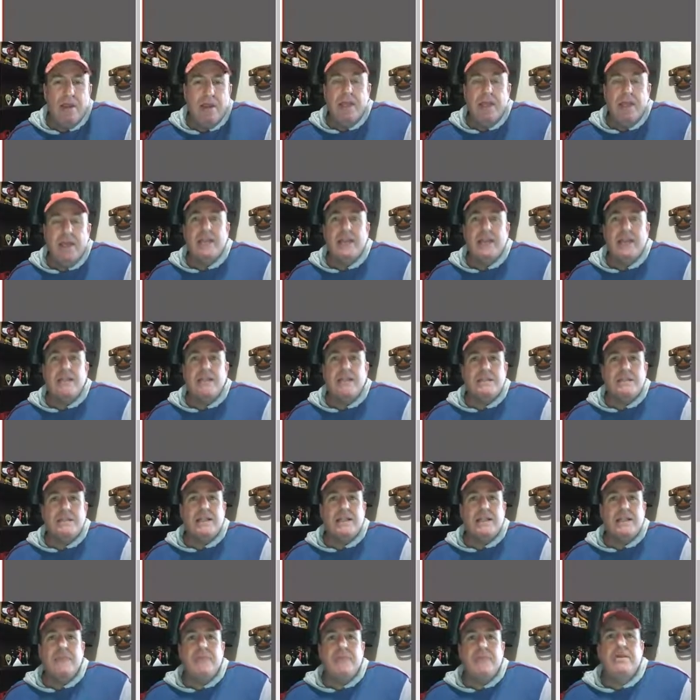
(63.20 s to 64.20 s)
Income
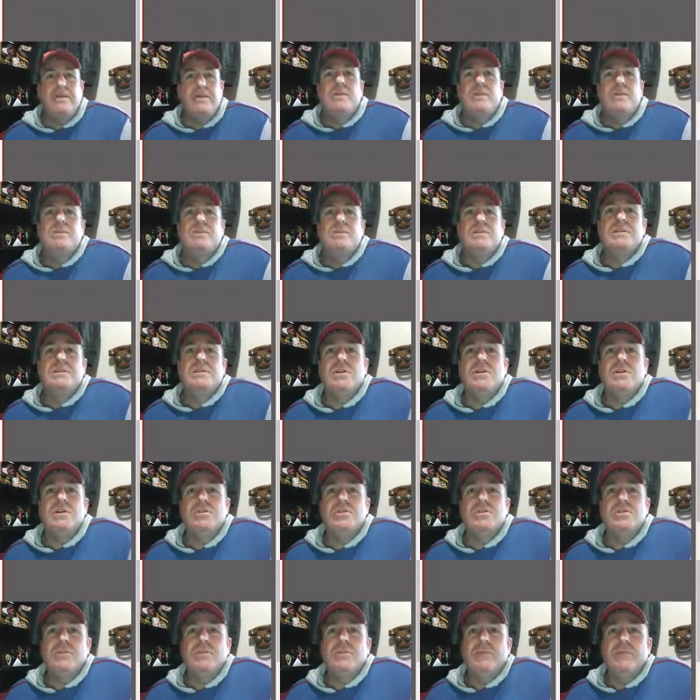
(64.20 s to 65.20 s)
disclaimer. Results not
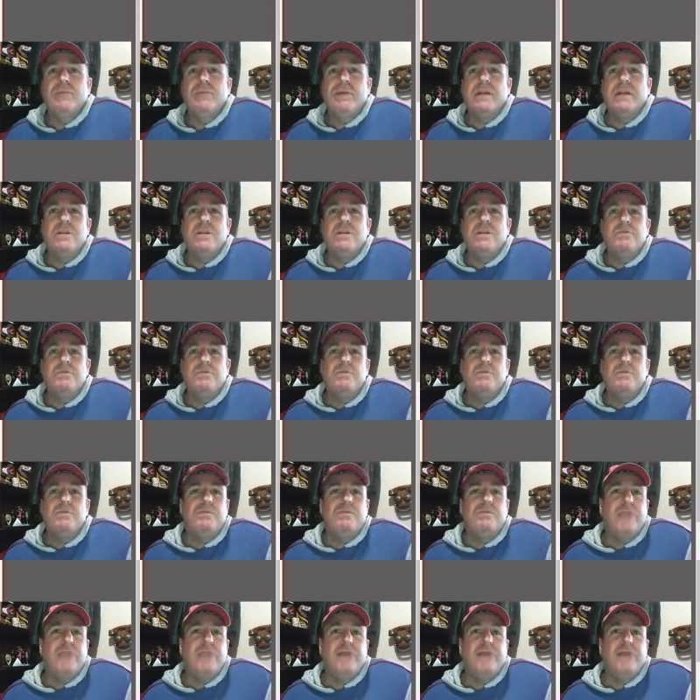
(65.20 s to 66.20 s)
typical. This proof of
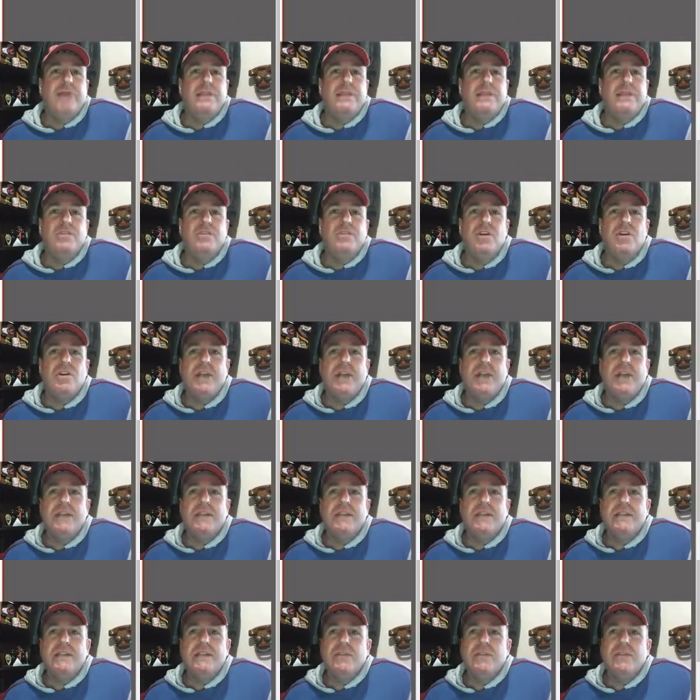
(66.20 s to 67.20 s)
payment is not a guarantee
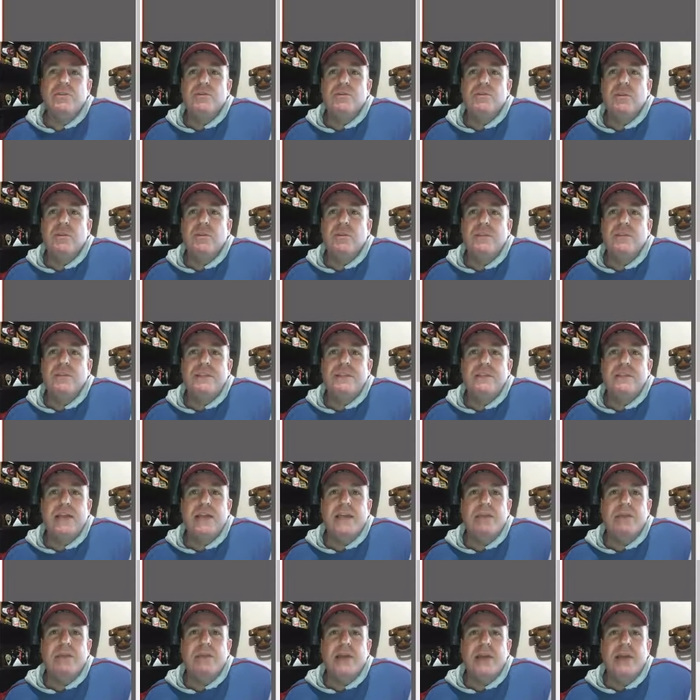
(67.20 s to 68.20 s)
that you would earn the same,
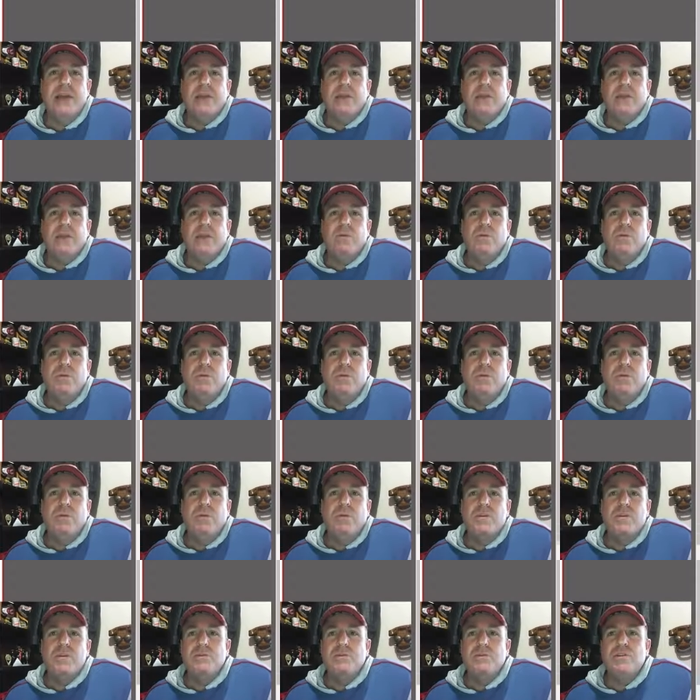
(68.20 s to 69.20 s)
but it would be
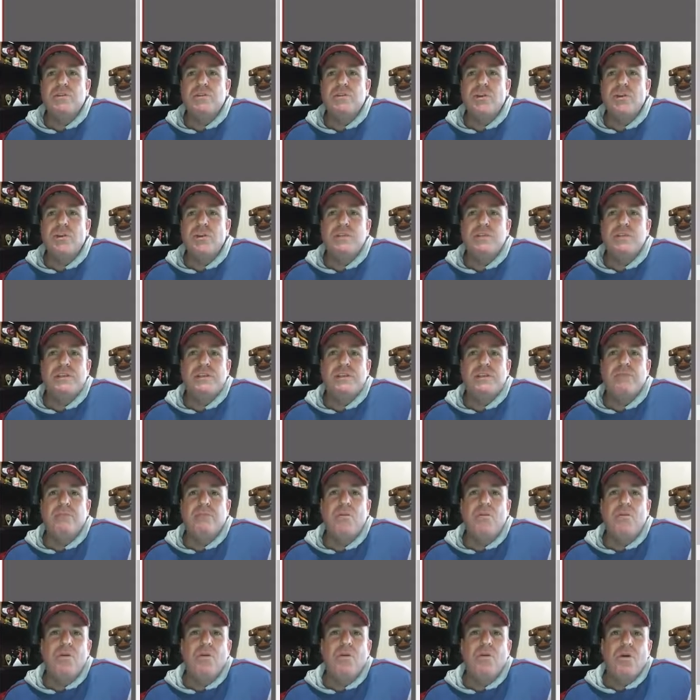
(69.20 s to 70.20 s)
possible to earn this and more
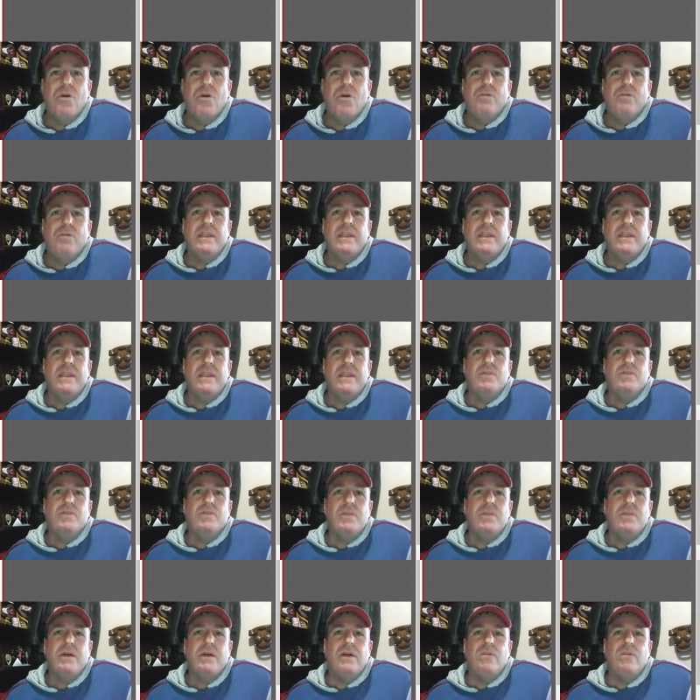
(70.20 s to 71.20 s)
with an equal
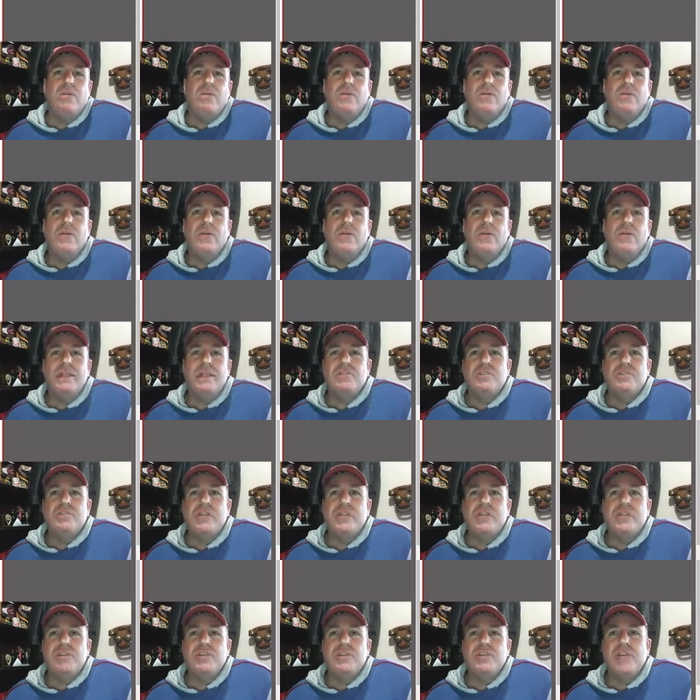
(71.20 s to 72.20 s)
or greater
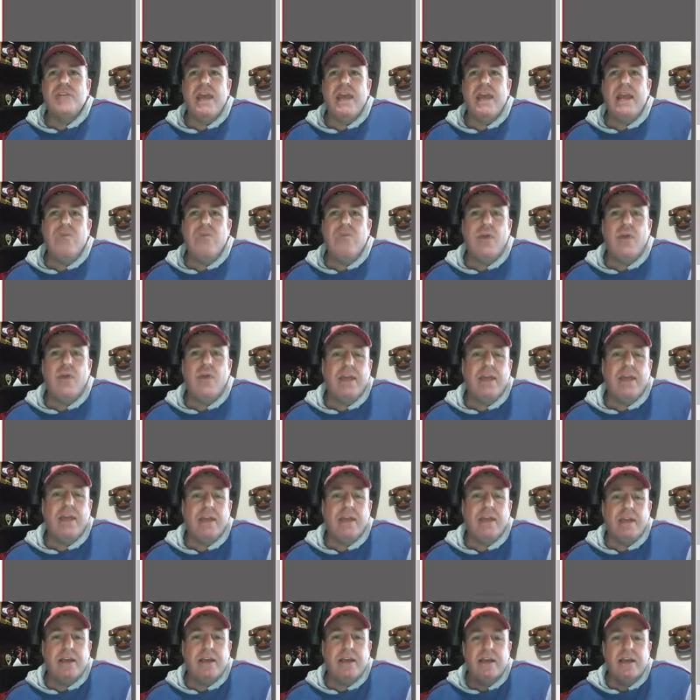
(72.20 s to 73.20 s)
strategy and work ethic.